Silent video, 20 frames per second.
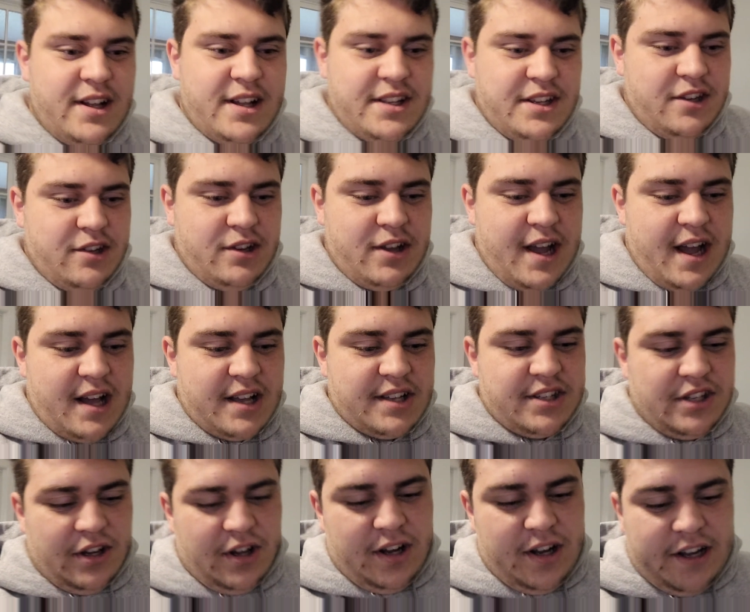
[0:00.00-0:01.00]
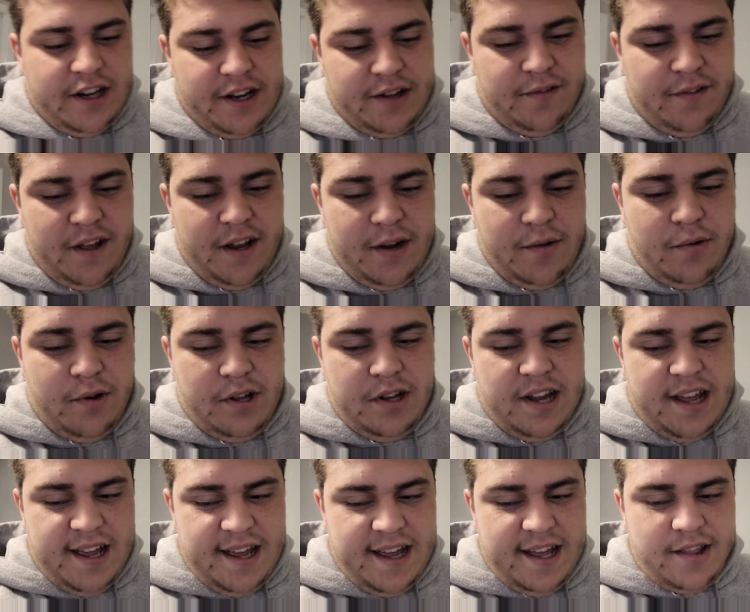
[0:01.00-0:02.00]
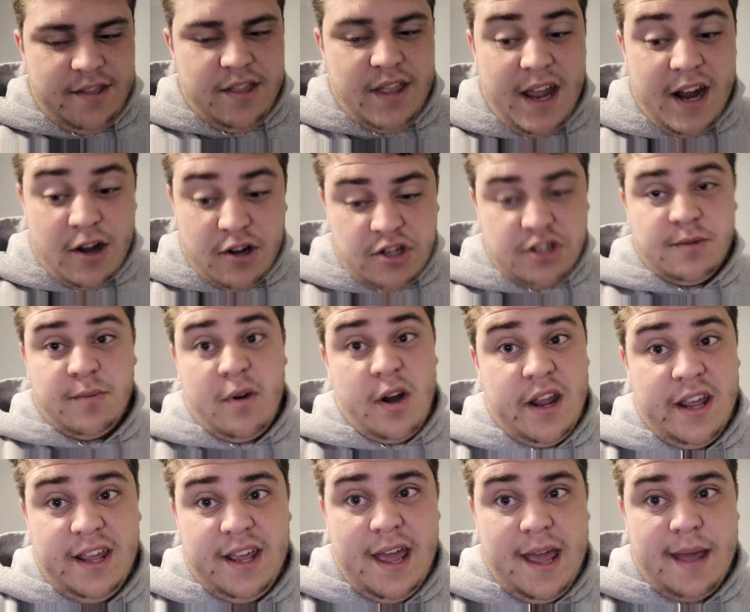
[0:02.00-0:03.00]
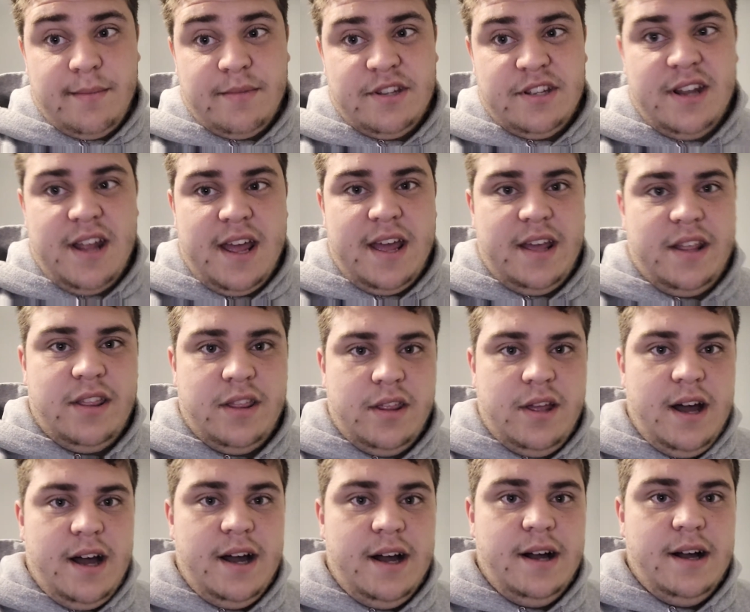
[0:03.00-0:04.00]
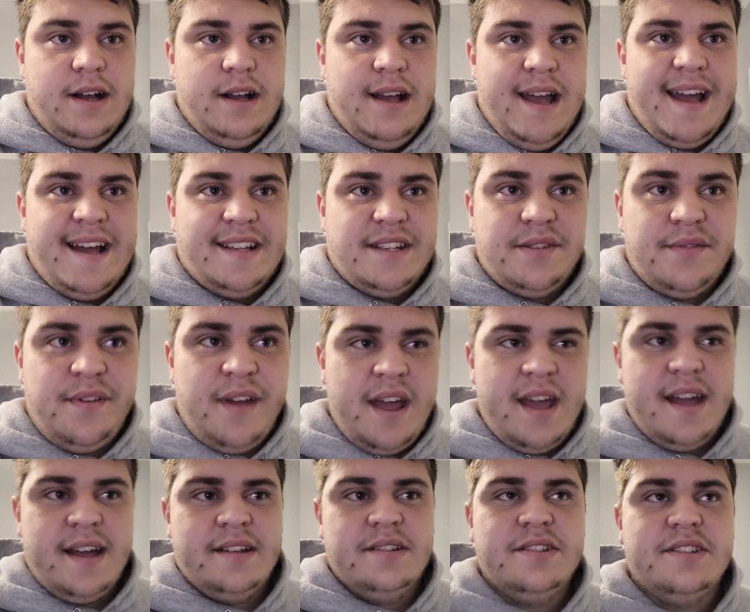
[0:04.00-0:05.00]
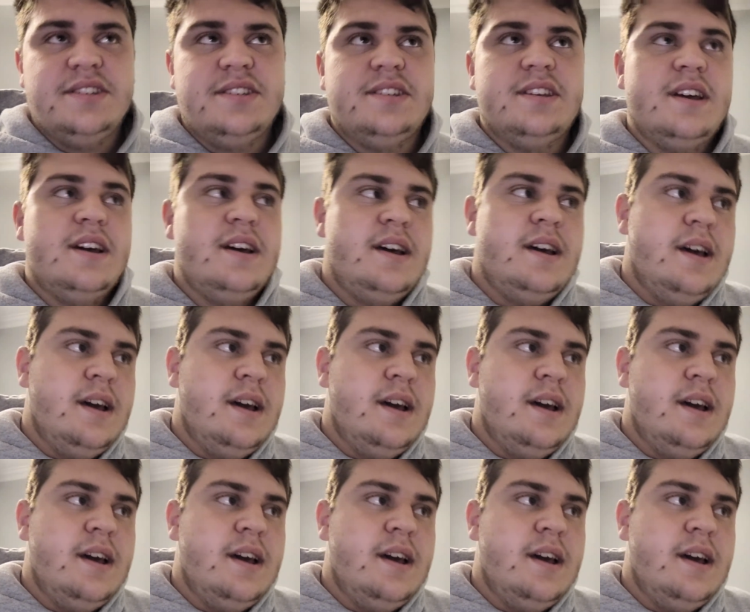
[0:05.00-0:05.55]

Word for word: let you guys on if anyone had their spring game today uh, as fans.